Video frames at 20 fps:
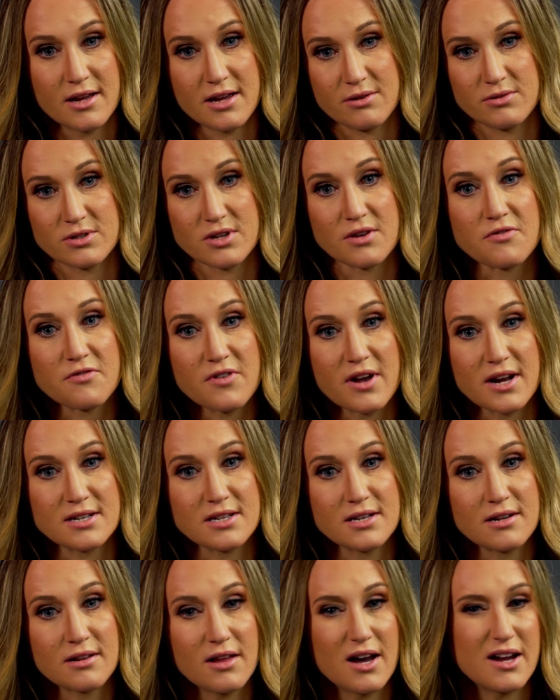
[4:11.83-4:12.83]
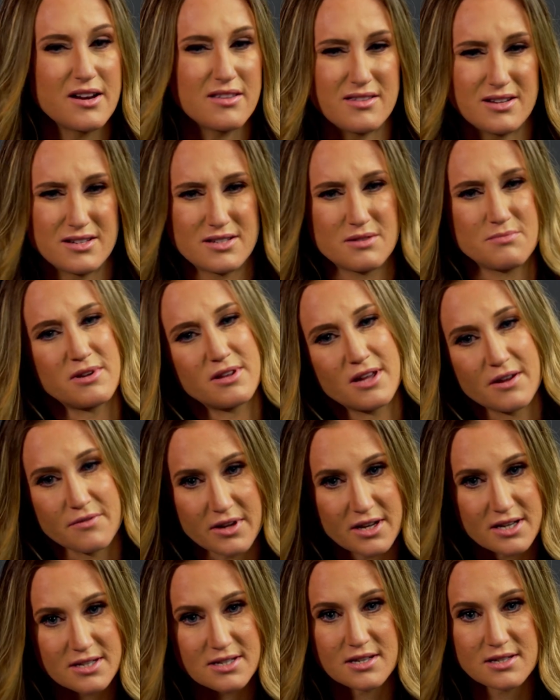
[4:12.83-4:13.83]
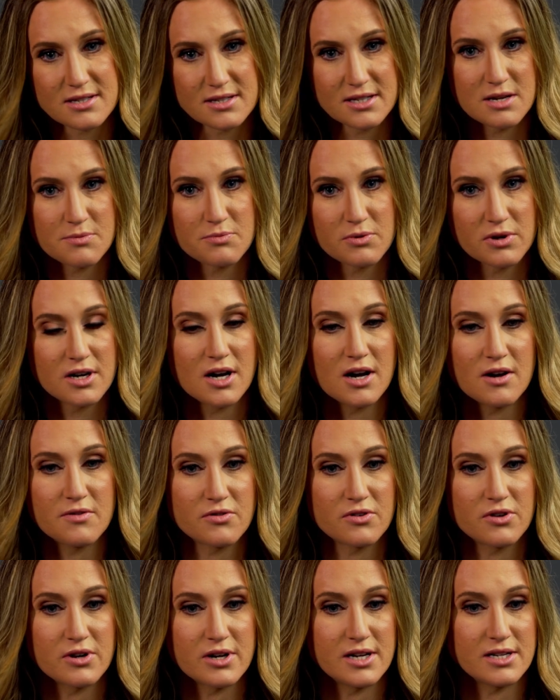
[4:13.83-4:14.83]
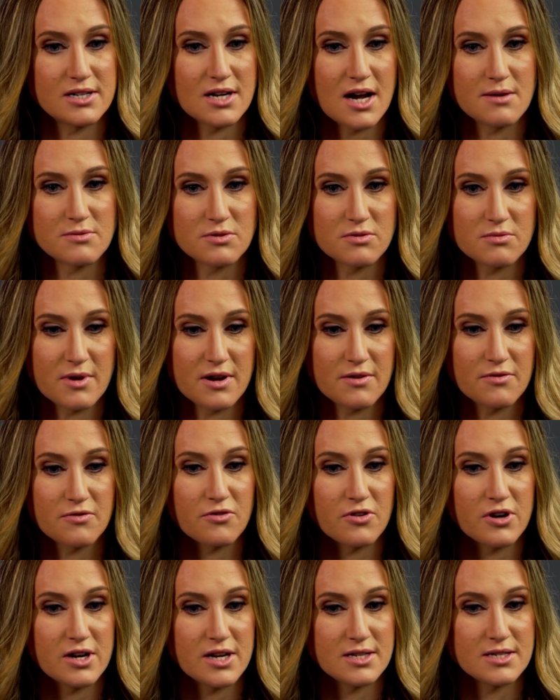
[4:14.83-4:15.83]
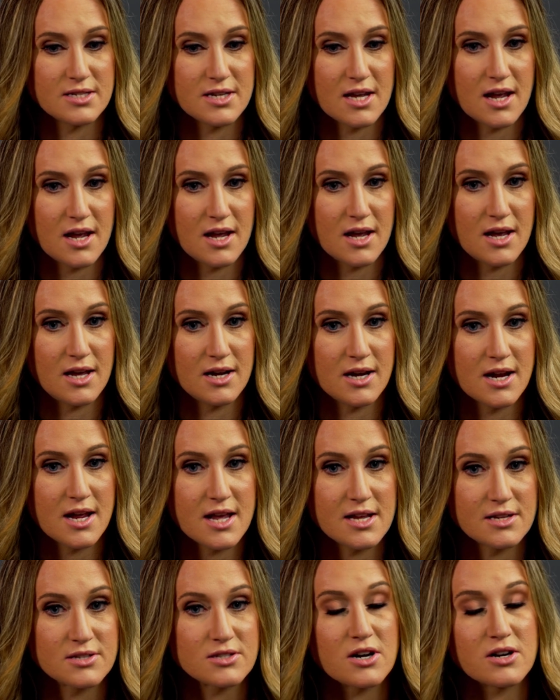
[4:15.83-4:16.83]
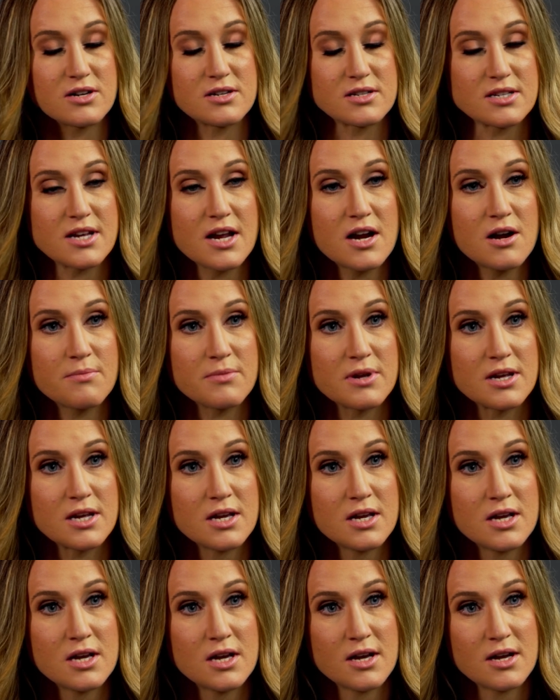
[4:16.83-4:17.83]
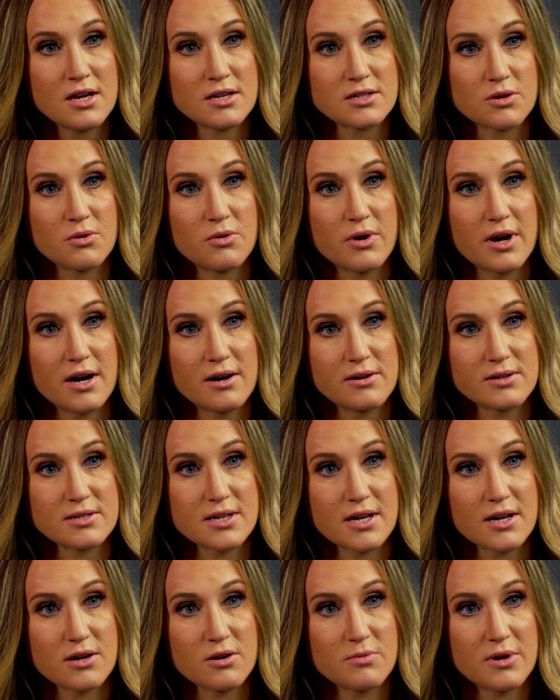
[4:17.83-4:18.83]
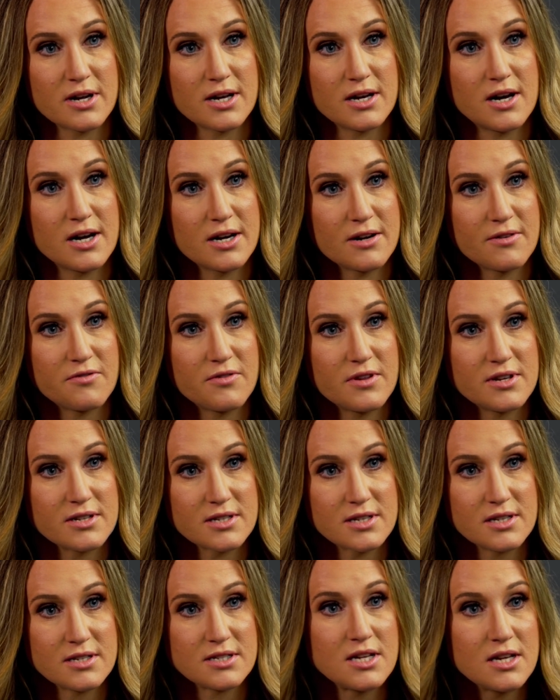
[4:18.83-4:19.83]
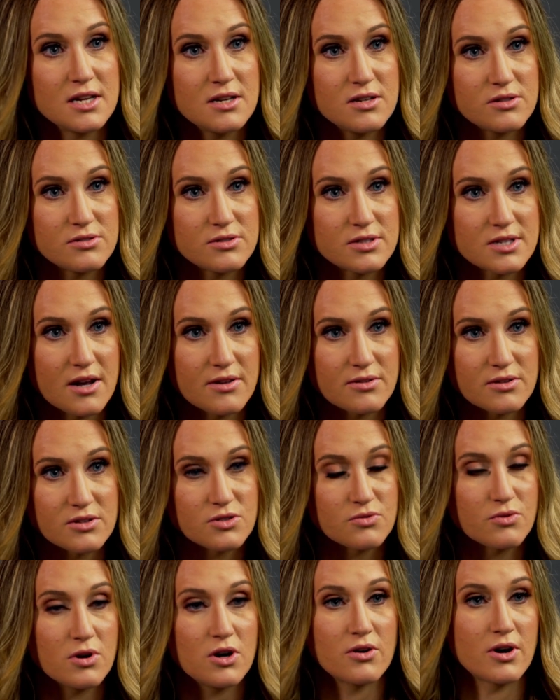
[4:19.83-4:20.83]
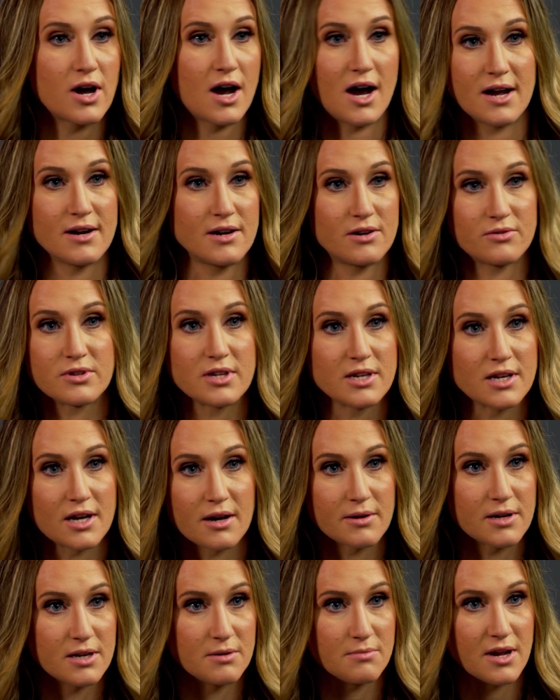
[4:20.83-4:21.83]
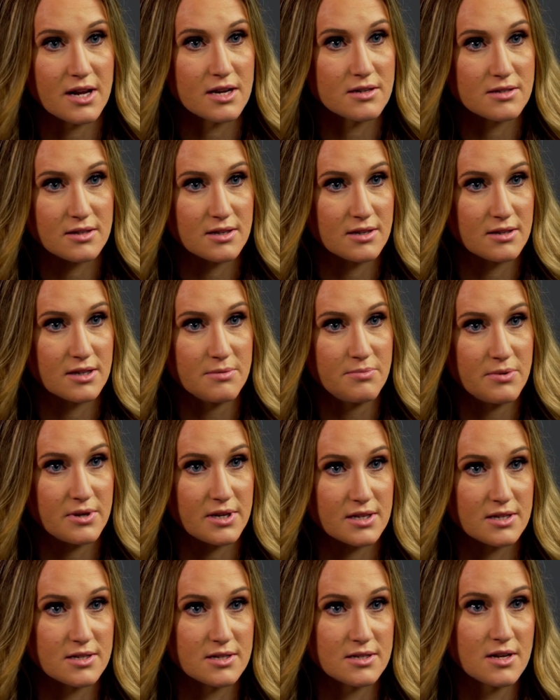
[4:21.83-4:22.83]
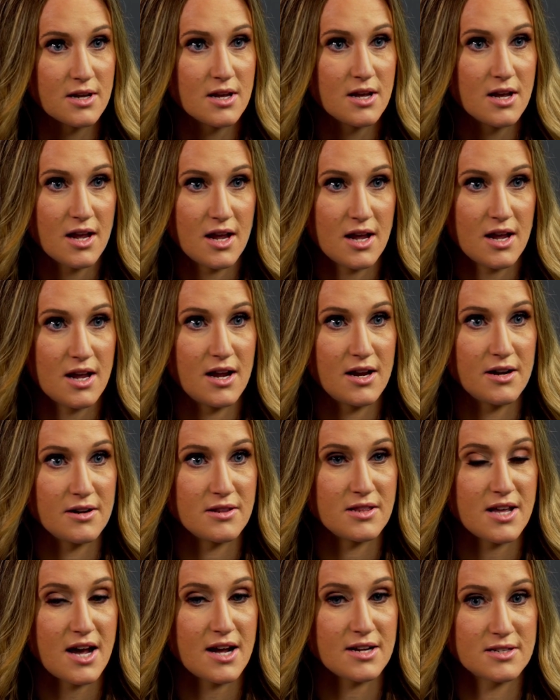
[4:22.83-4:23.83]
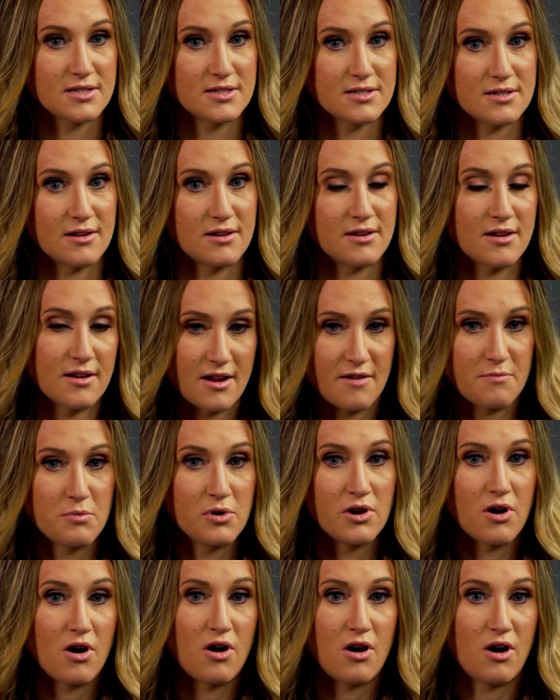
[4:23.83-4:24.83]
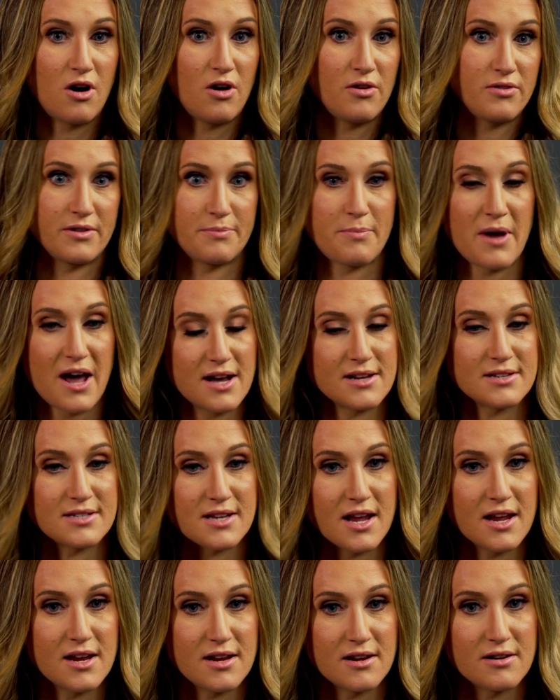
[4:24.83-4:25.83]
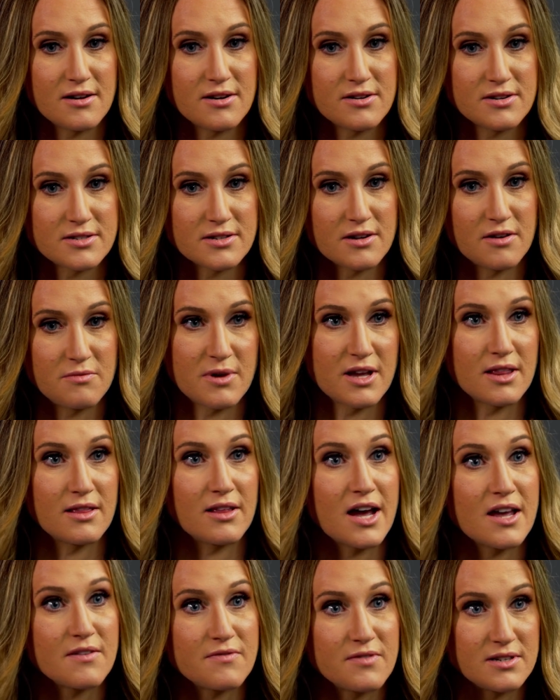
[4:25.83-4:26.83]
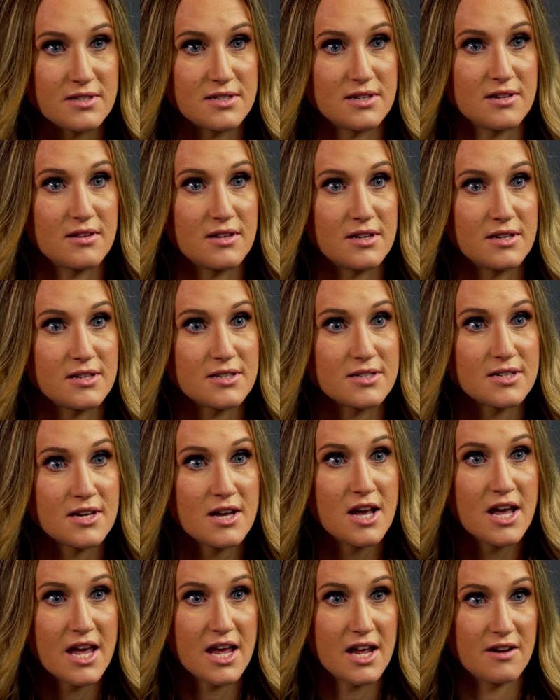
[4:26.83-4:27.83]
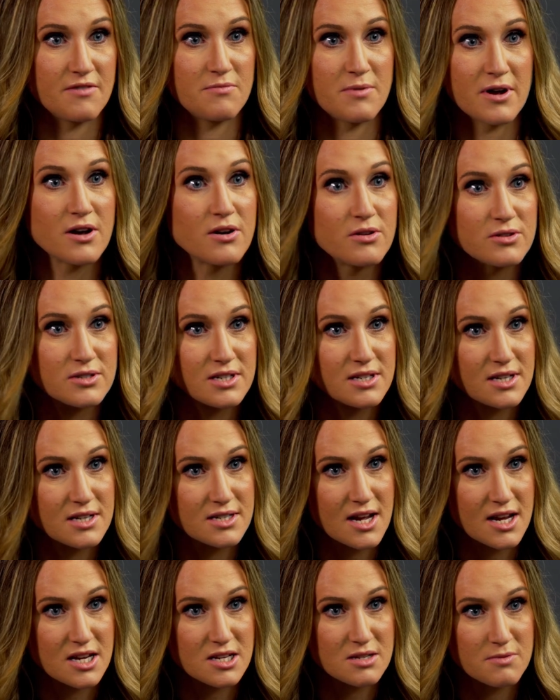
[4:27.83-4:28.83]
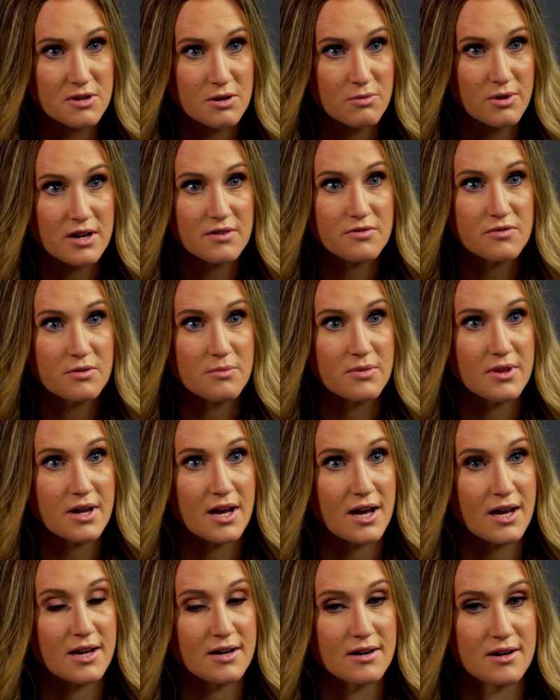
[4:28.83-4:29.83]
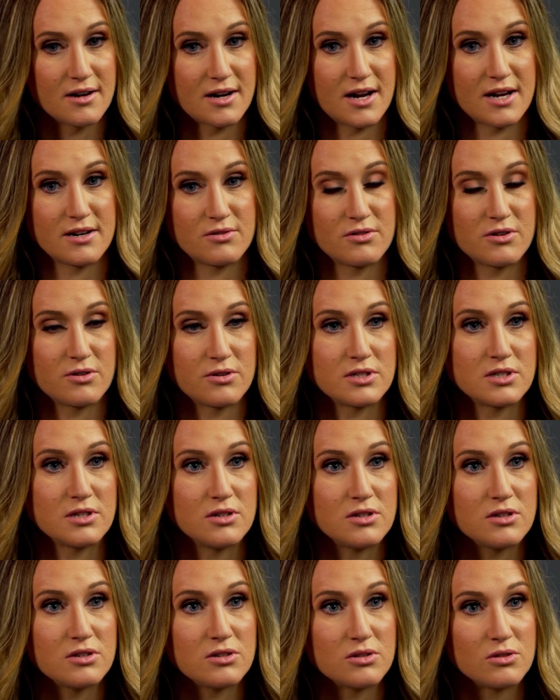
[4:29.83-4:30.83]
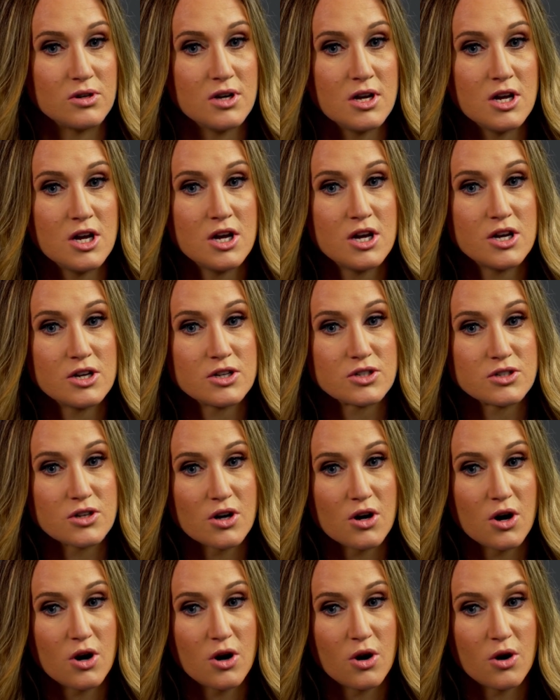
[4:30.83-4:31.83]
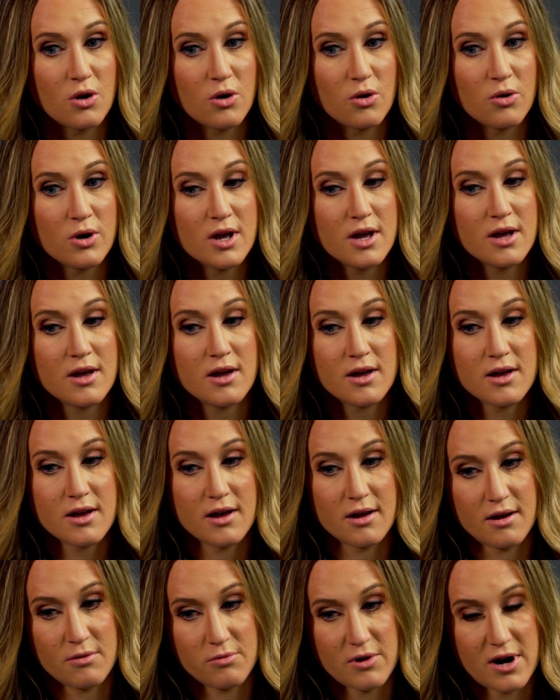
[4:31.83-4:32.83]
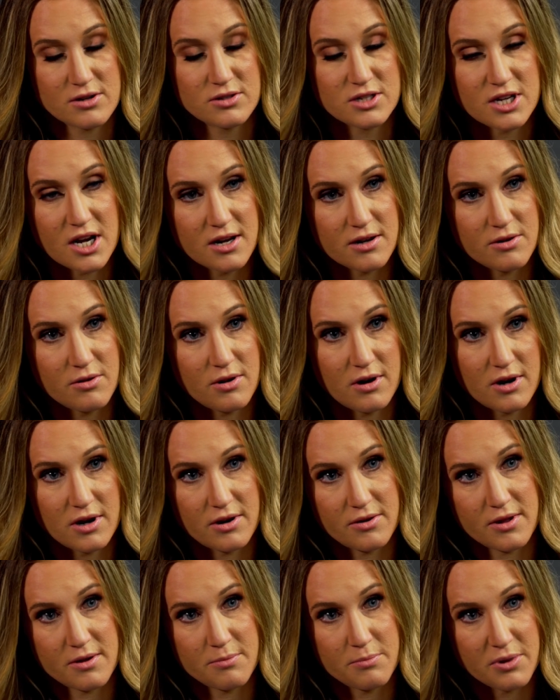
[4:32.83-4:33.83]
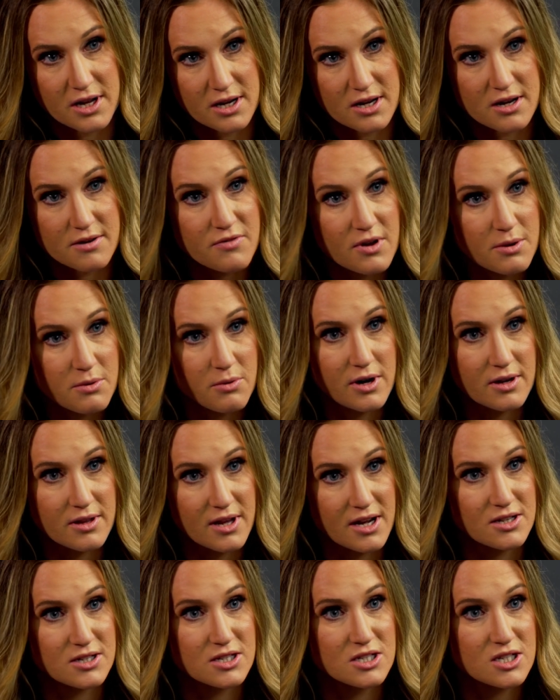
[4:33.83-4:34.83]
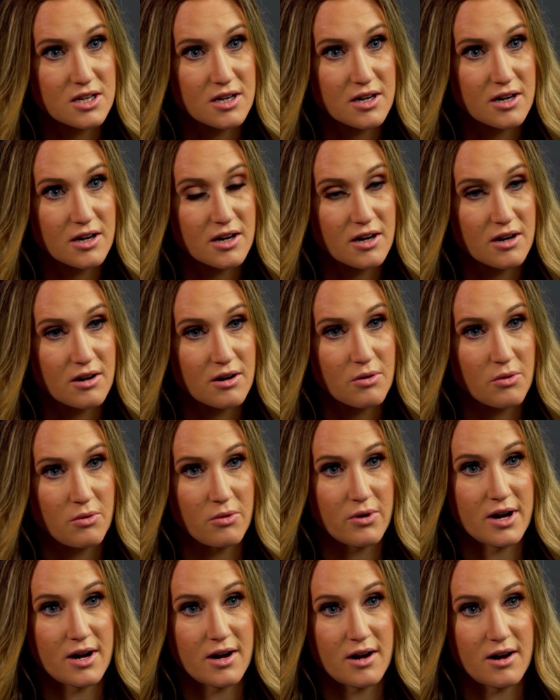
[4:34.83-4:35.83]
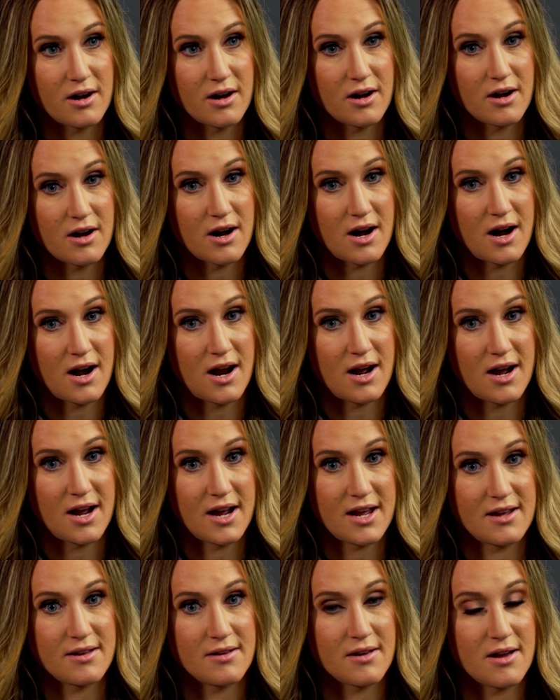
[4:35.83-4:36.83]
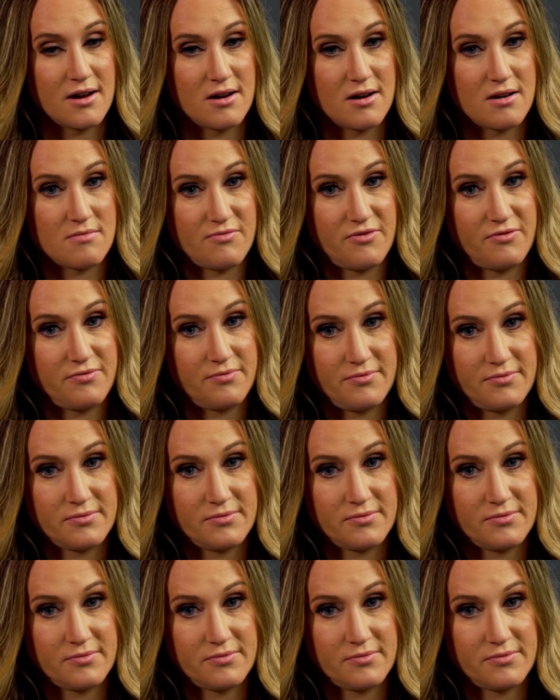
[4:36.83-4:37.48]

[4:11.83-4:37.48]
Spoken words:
it was affecting a lot of things in my life. Like I said, sleep, recovery, times with my friends, and it started to scare me to where I was like, oh my God, if this continues down this road, I don't think I can make it to the Olympics. And that's, I put all the past 8 years of my life into this. And if my OCD takes me away from that, I don't know what to do. So around beginning of February last year, where I